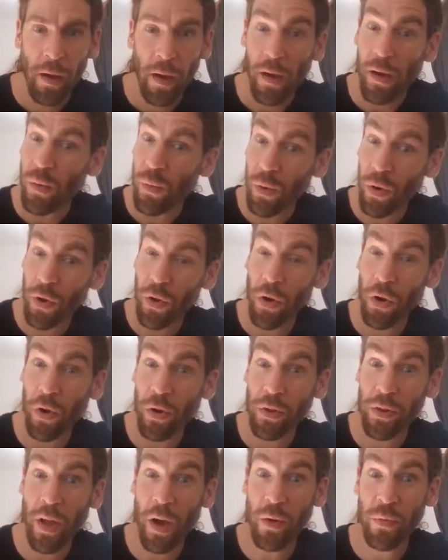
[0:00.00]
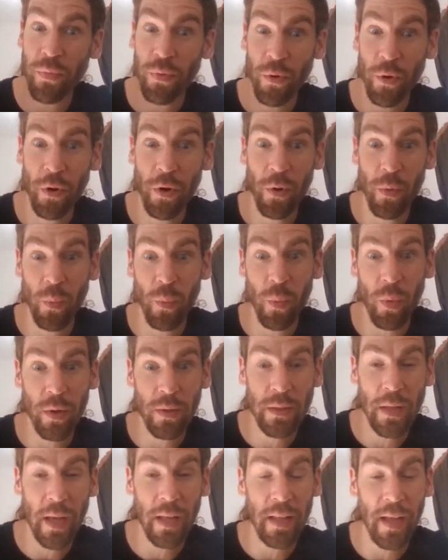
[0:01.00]
I'm going to look now further what
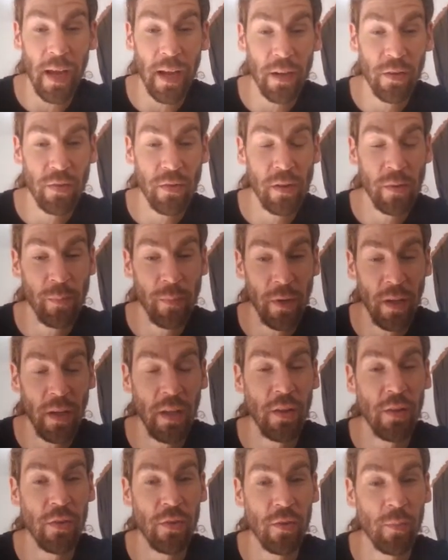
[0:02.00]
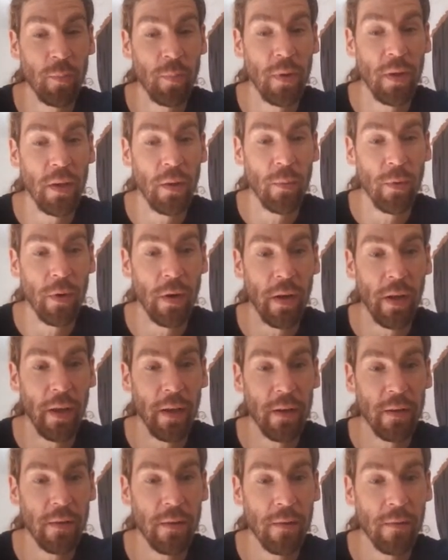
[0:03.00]
that actually means, being related.